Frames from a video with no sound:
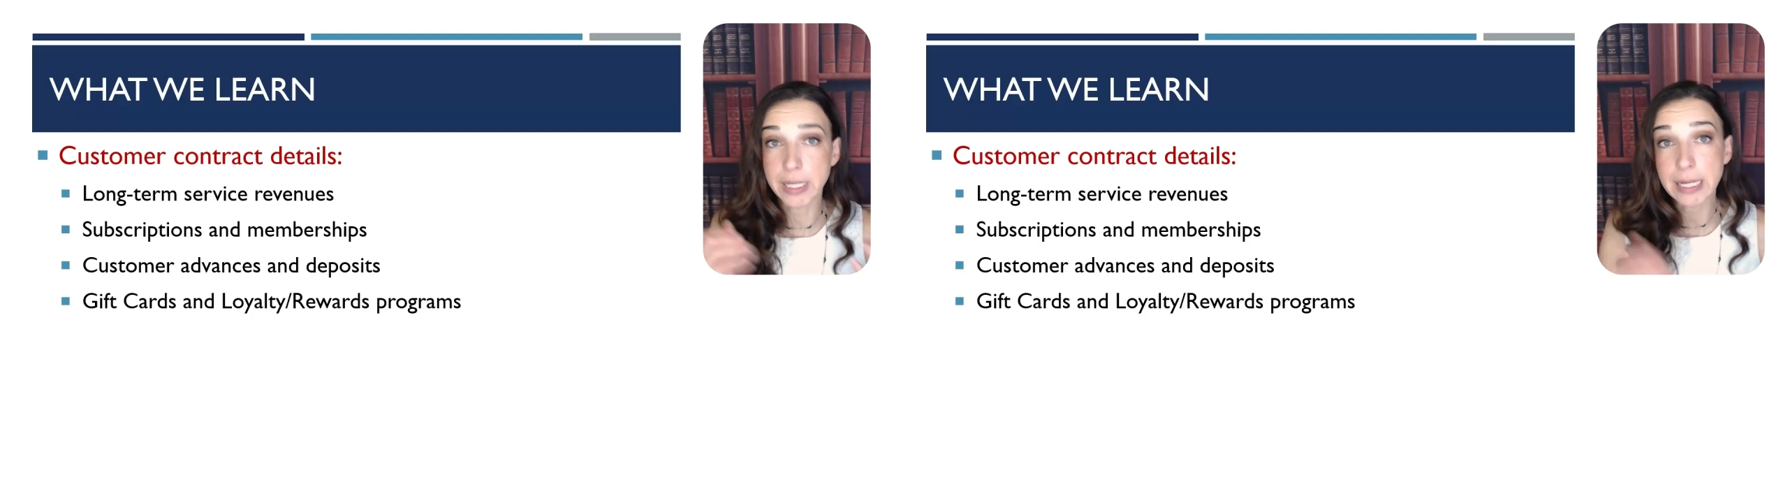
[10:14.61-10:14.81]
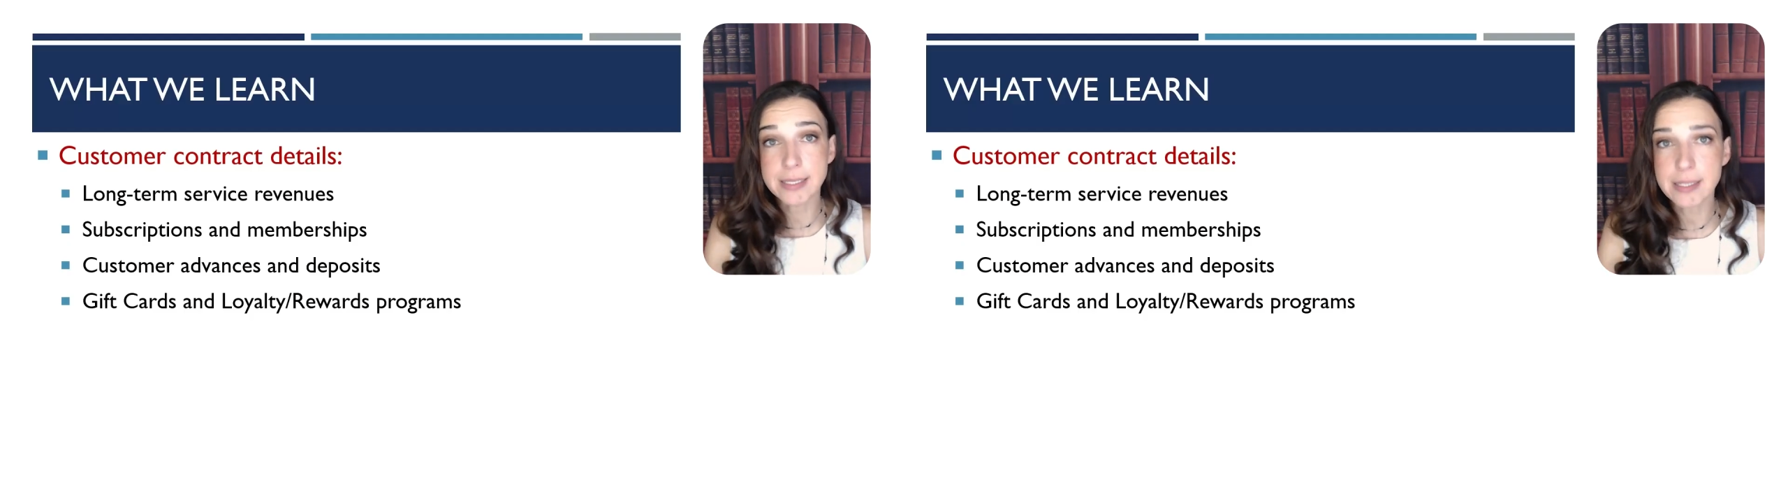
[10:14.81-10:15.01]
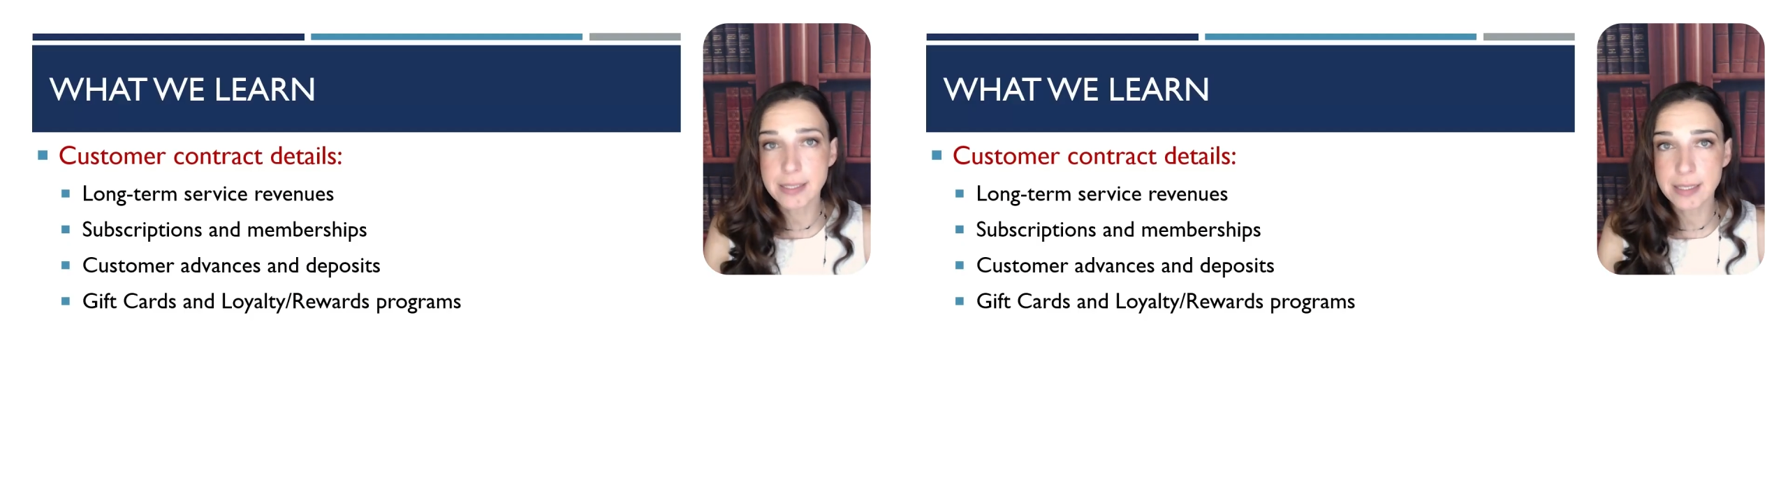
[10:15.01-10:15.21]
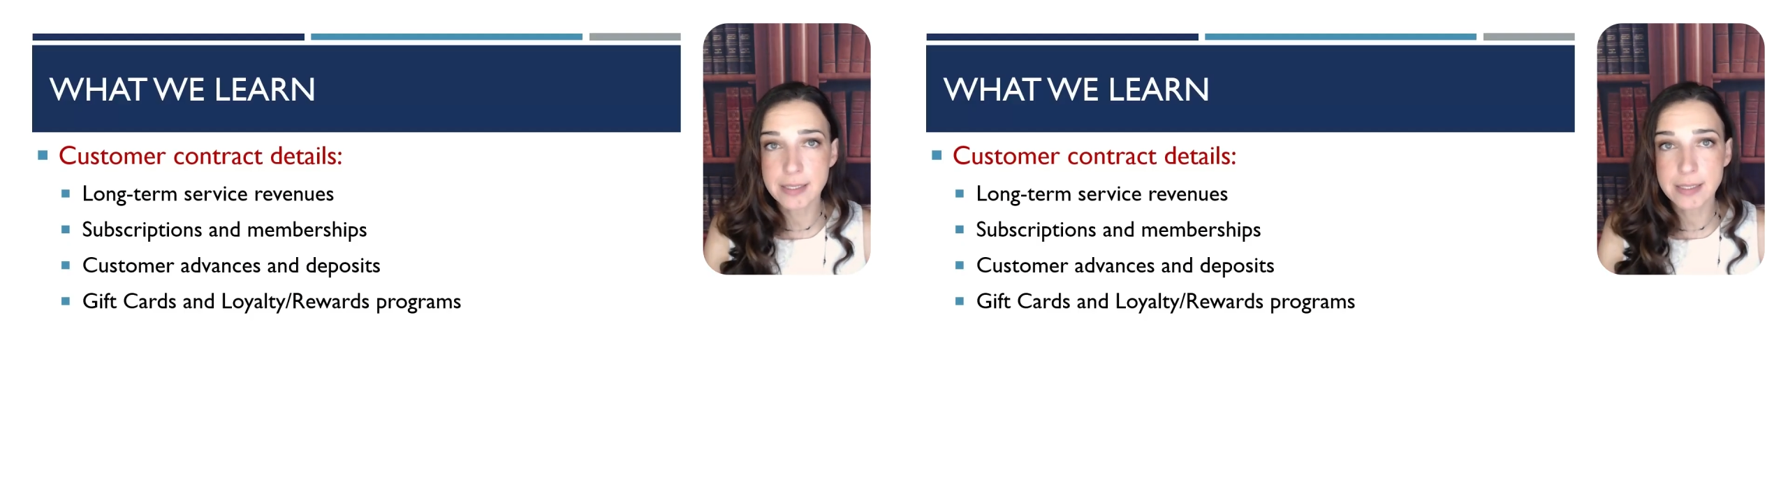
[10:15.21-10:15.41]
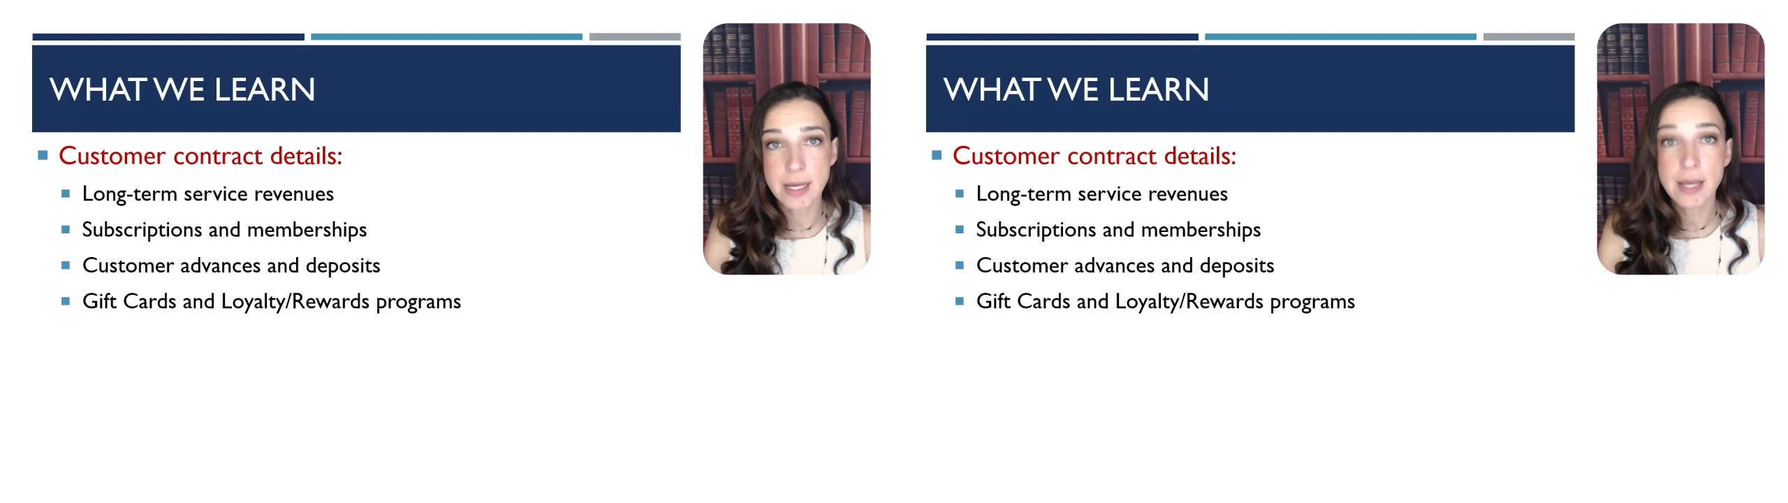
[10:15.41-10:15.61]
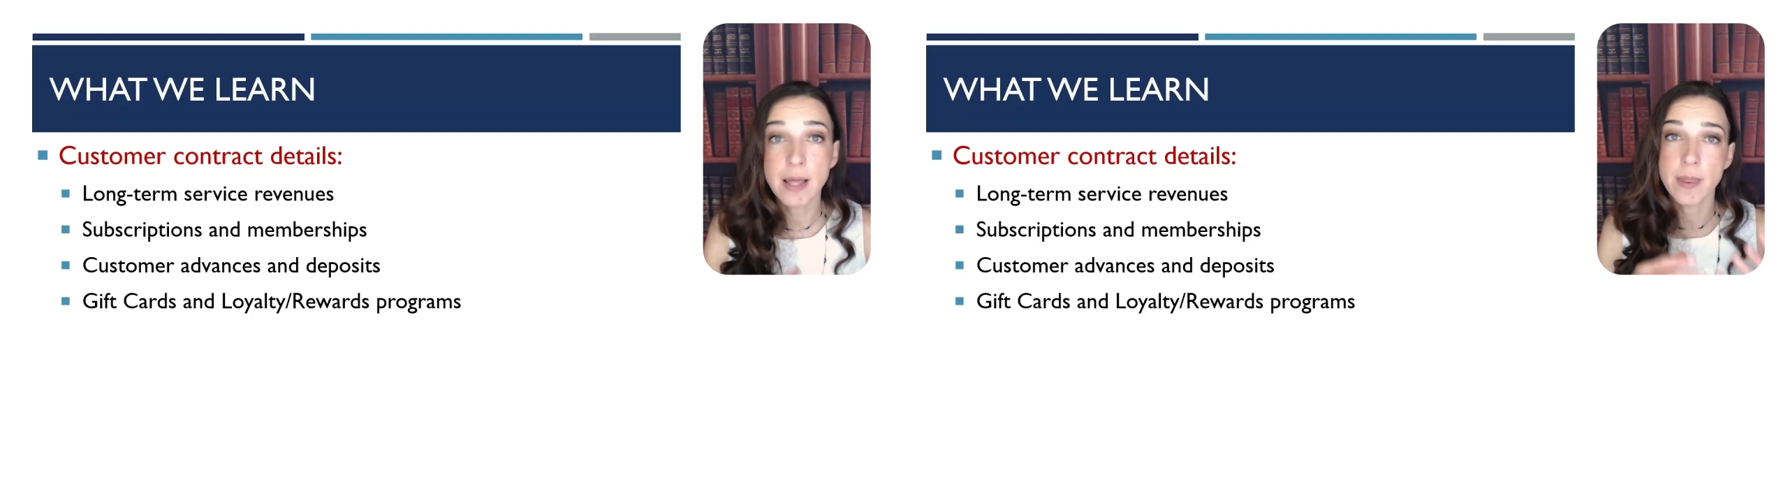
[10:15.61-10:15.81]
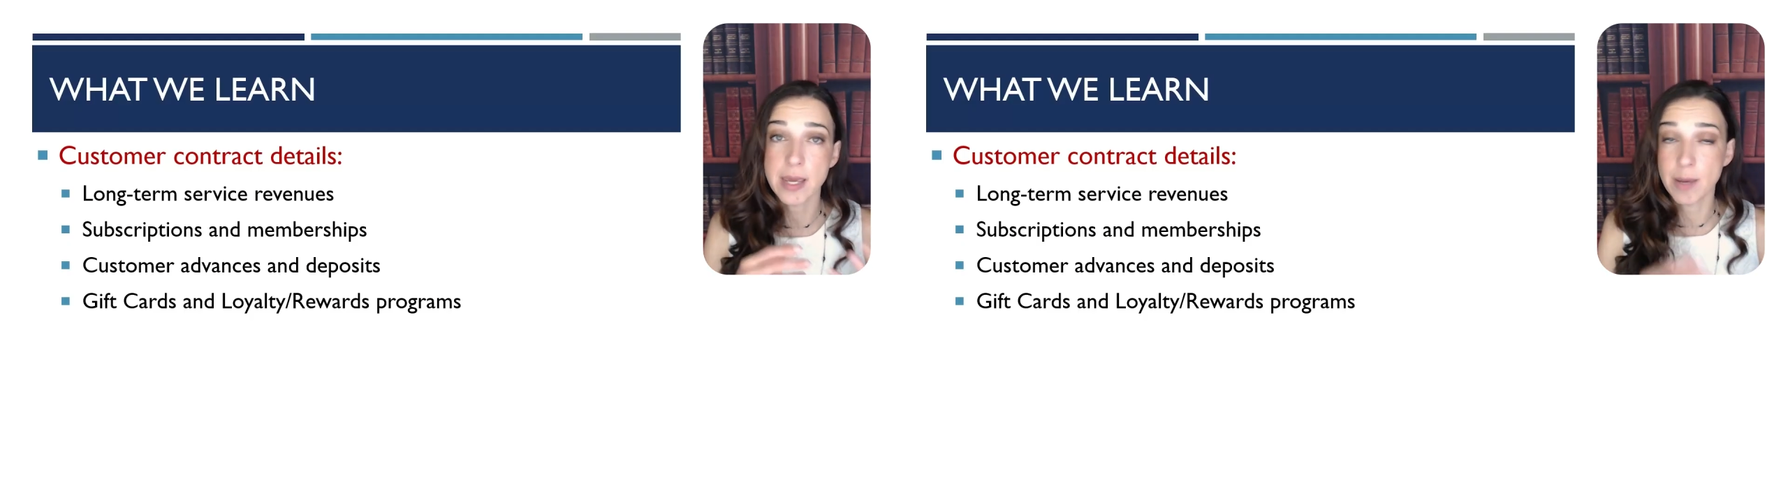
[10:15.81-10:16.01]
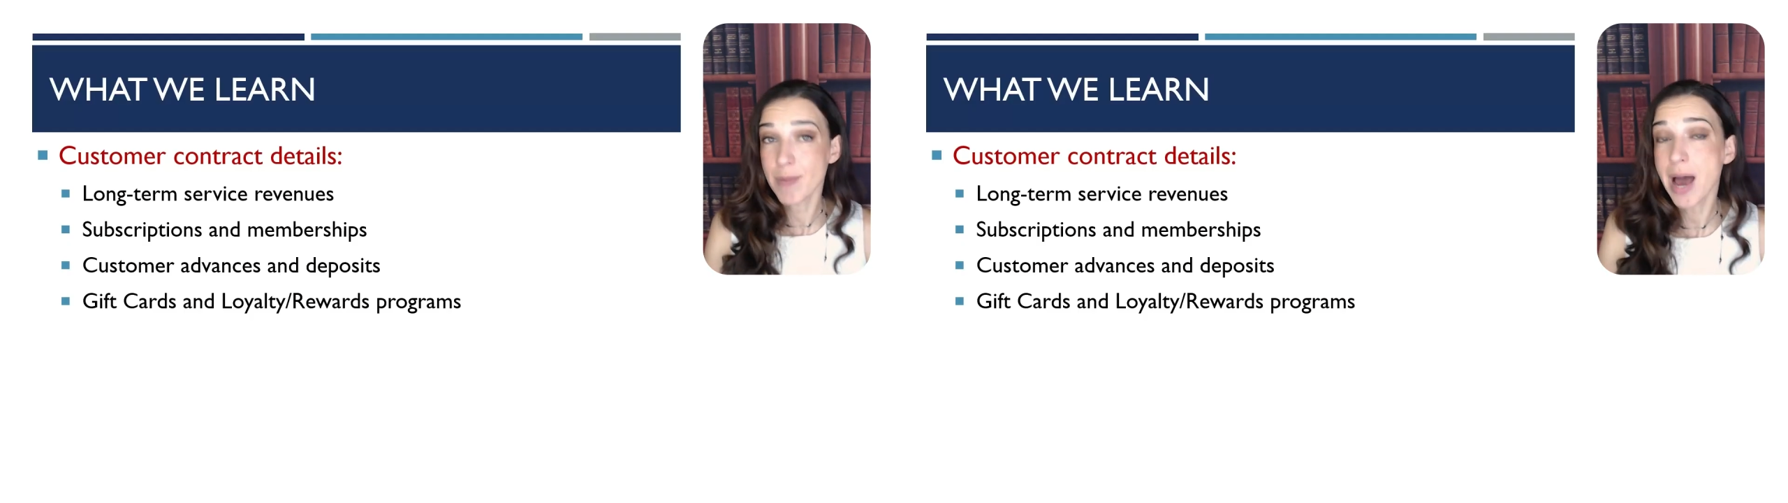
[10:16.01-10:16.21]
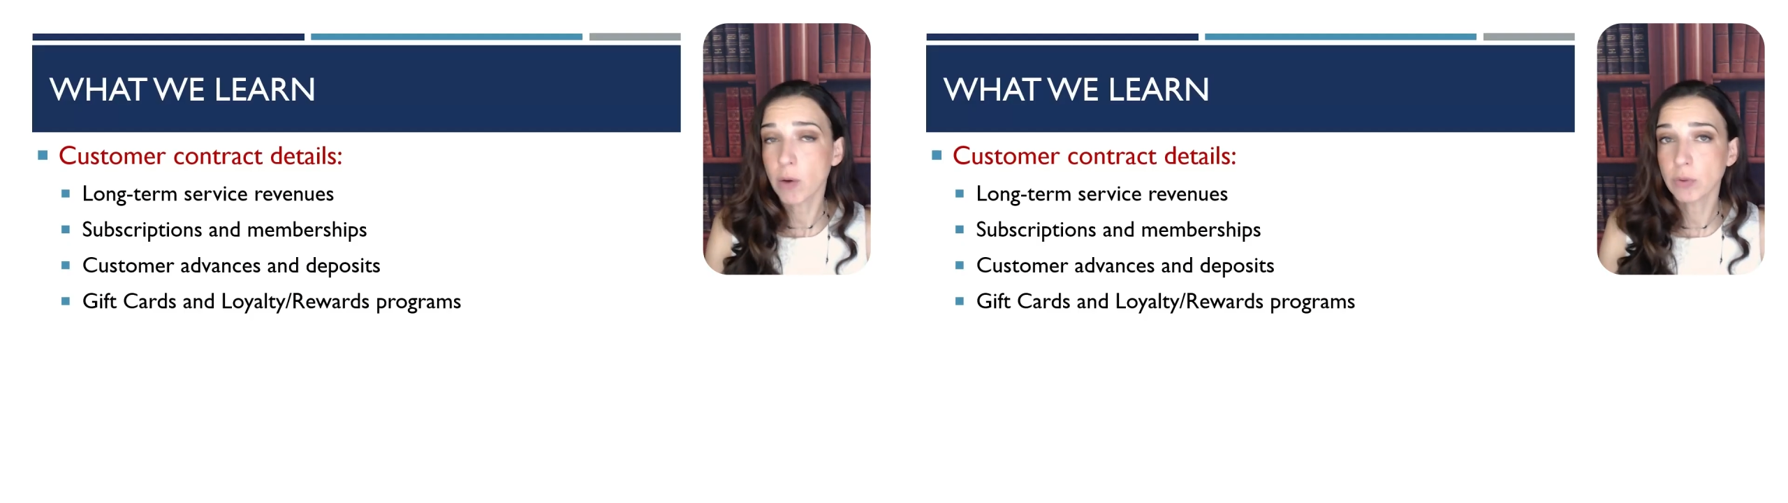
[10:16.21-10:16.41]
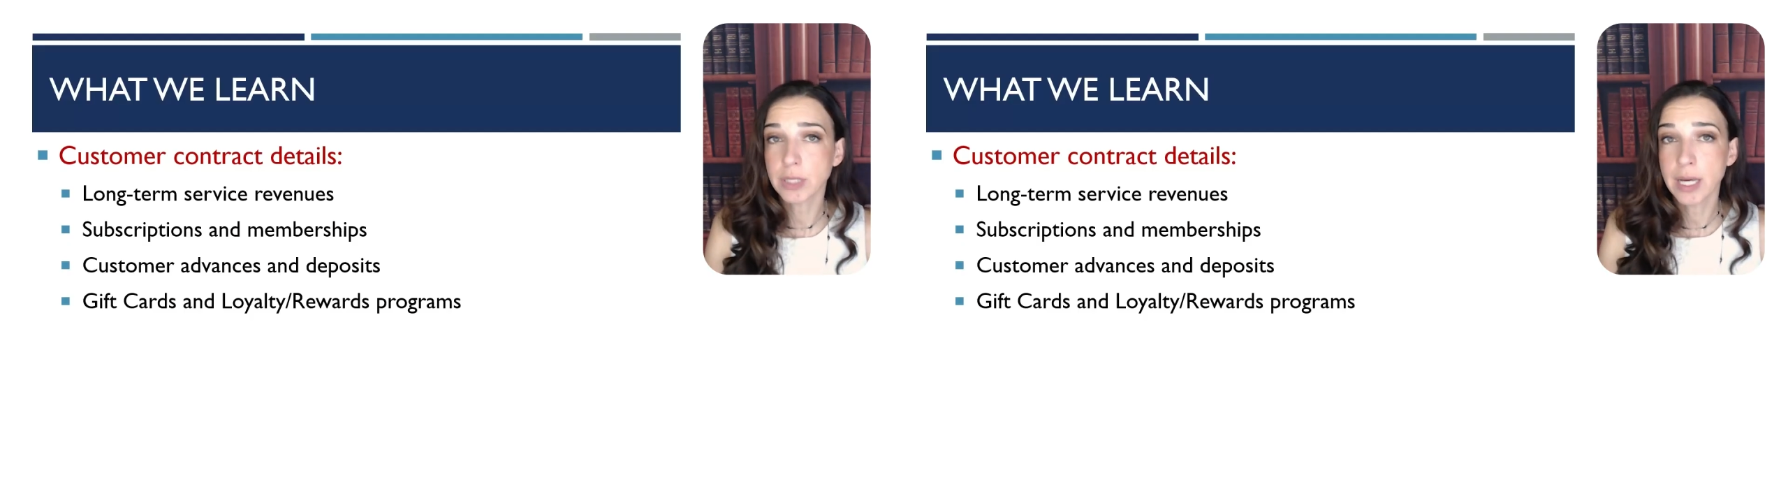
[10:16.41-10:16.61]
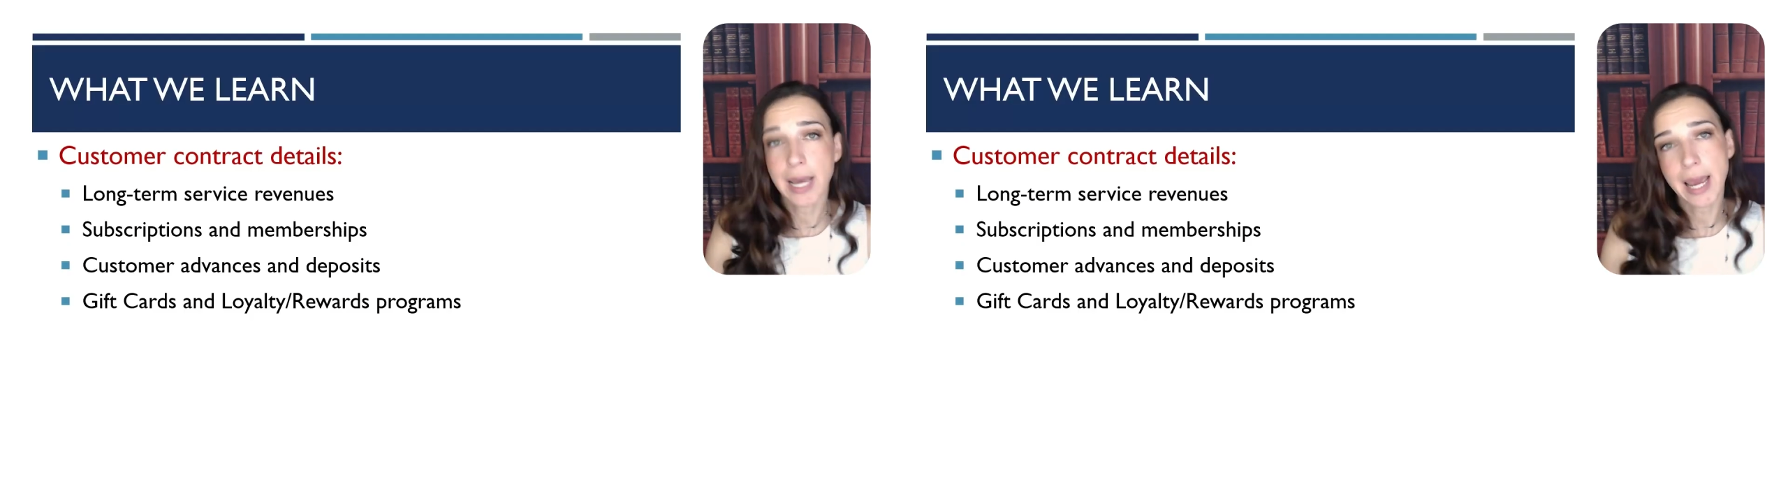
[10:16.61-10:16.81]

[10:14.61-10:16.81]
the existence, the amount,